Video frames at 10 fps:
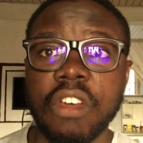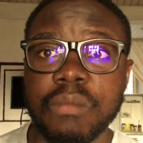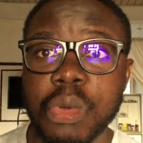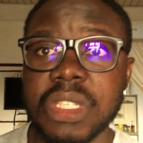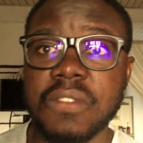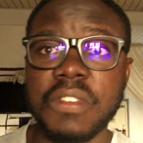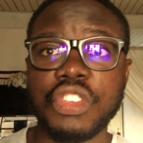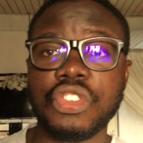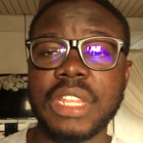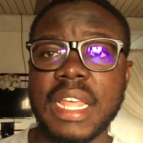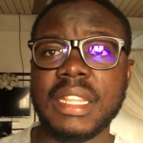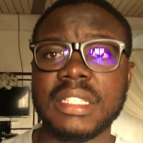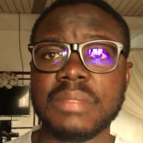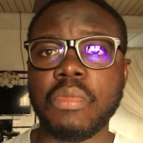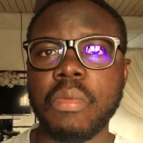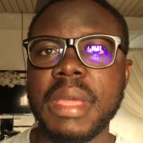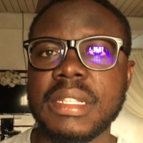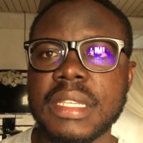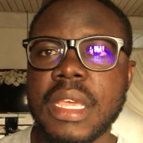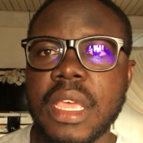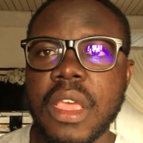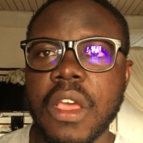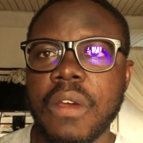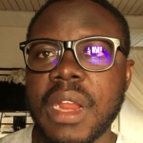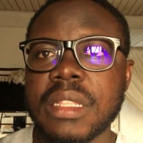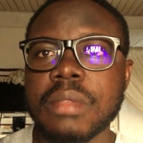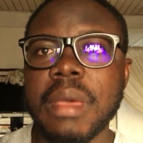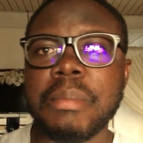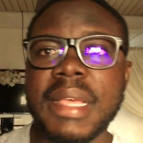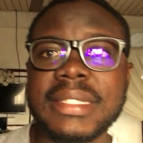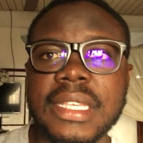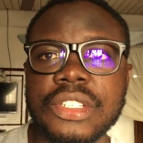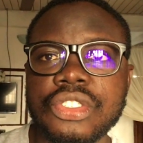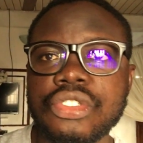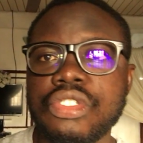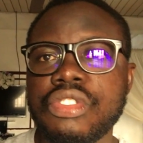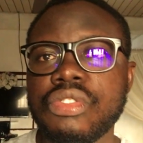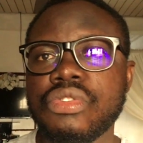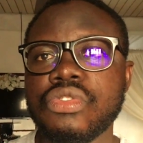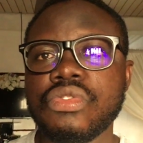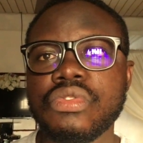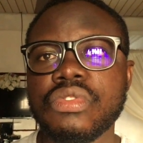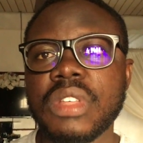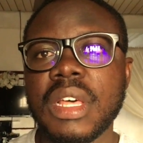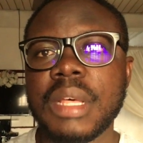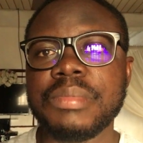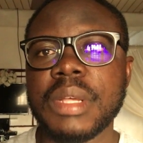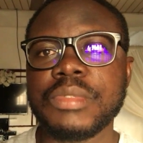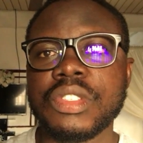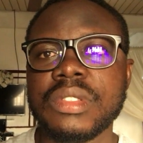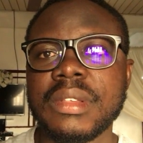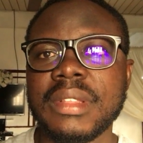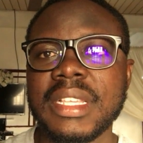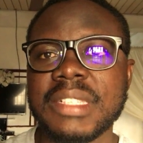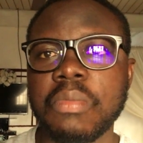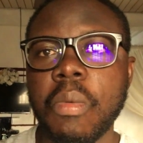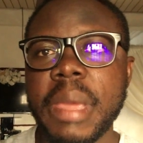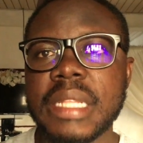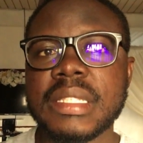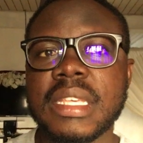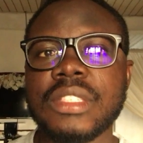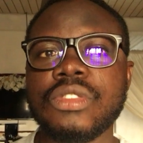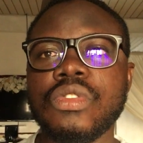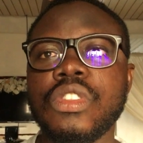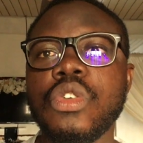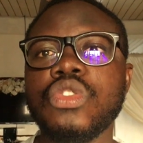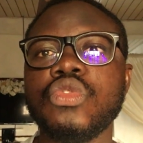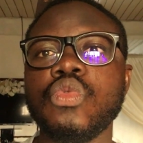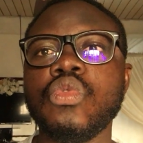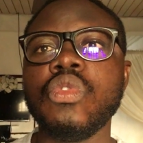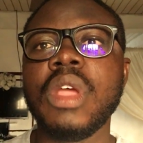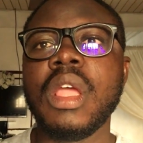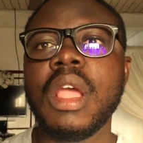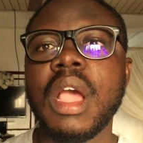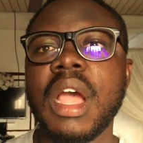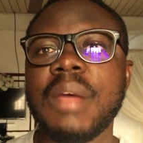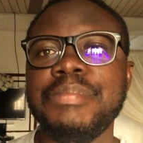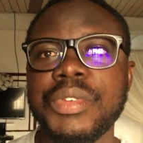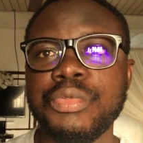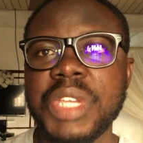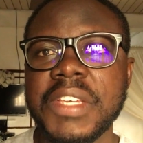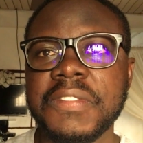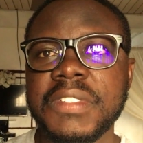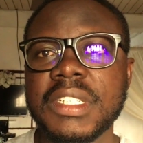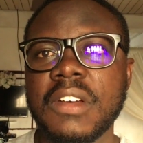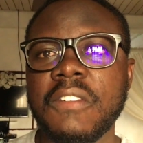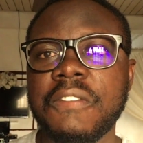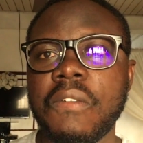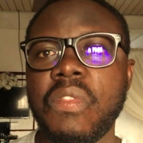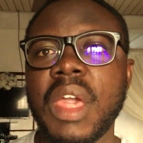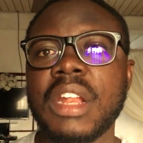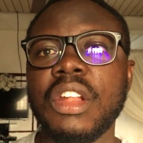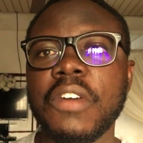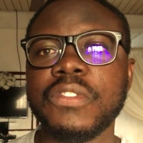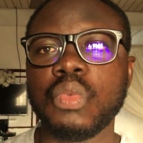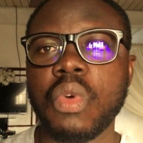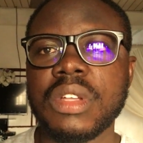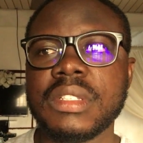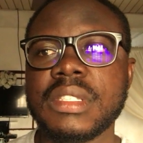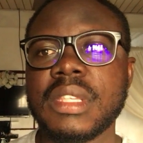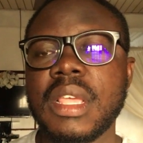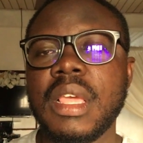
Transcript: of motivation at this moment. All right. So my message to you to this moment is to those who are bereaved of their loved ones,